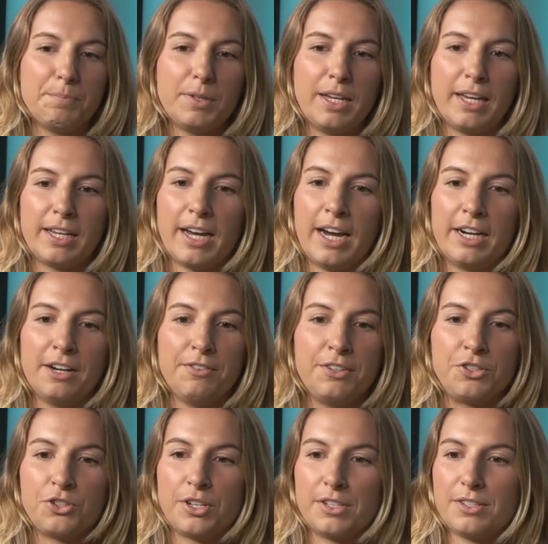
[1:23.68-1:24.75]
it kind of
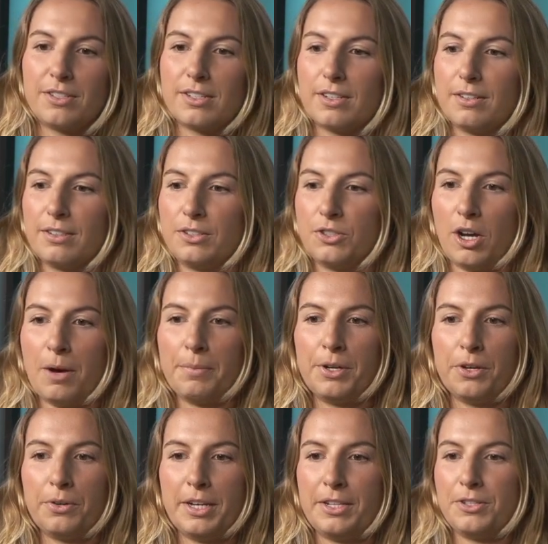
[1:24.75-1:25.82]
is just
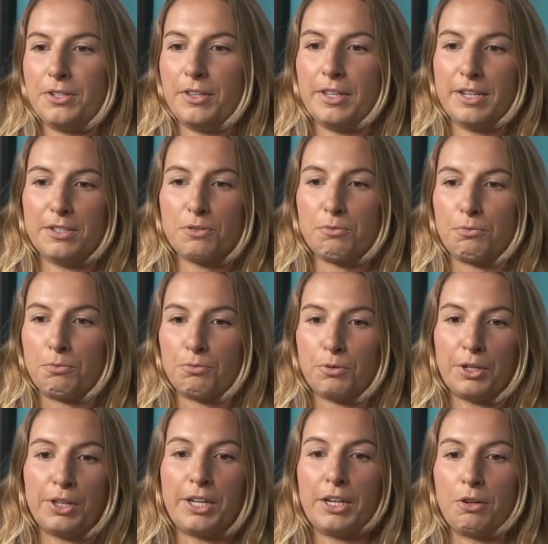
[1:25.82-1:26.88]
dominoed into this
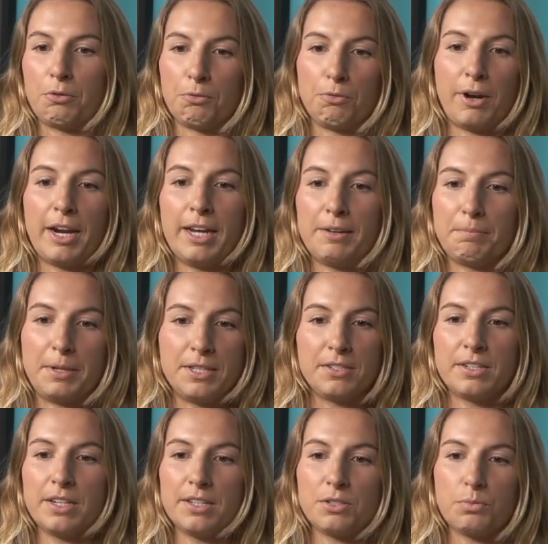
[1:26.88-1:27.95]
really great
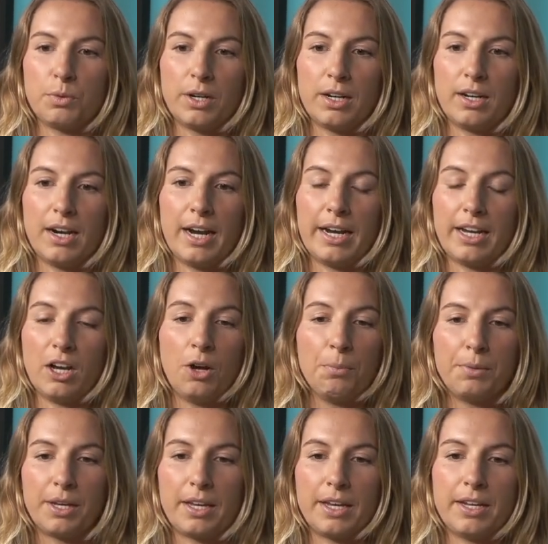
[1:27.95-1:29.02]
business where I help
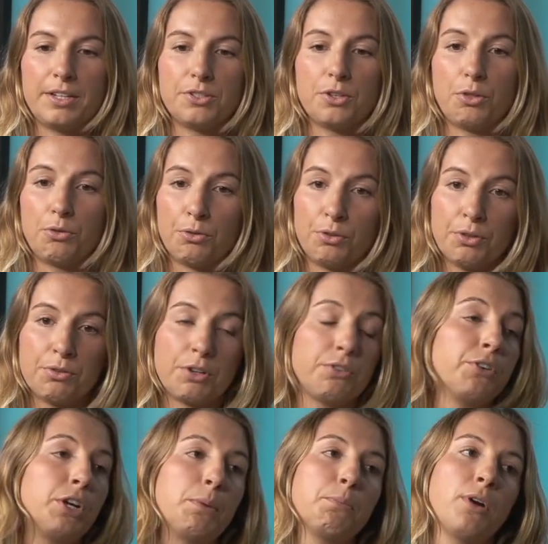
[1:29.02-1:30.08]
the kids through the
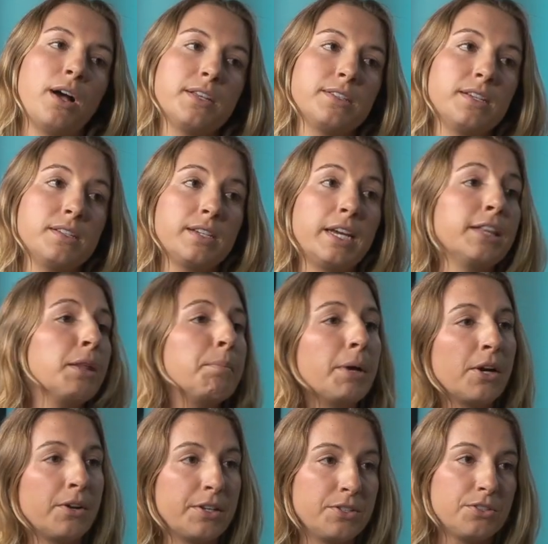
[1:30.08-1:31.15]
recruiting process and the
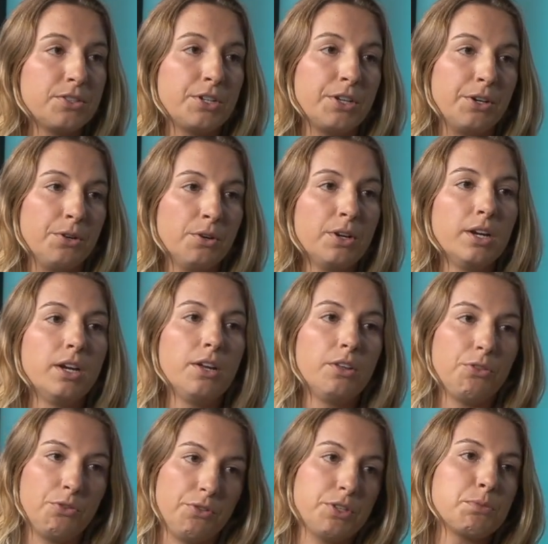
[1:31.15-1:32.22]
parents too
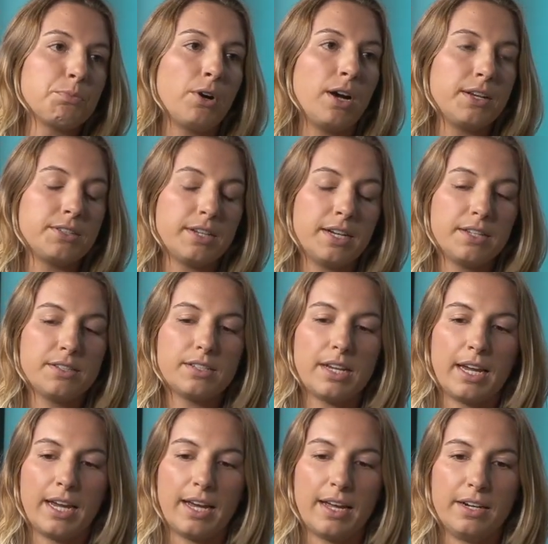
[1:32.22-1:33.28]
through this process
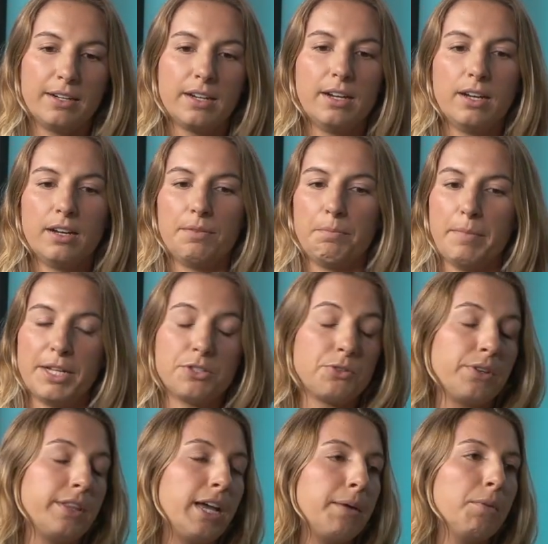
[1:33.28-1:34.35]
and
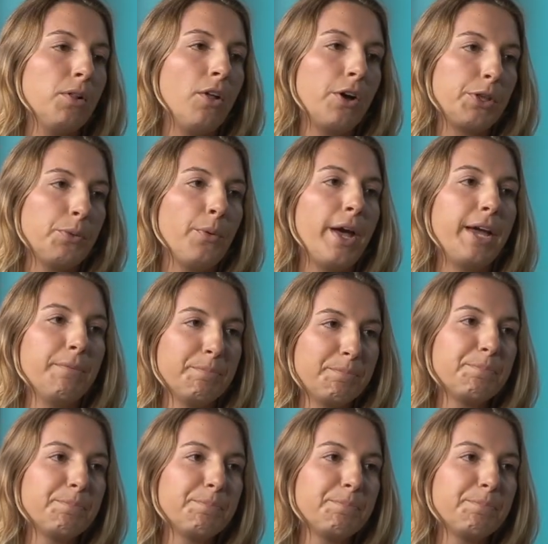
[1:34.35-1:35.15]
mentor them along the way.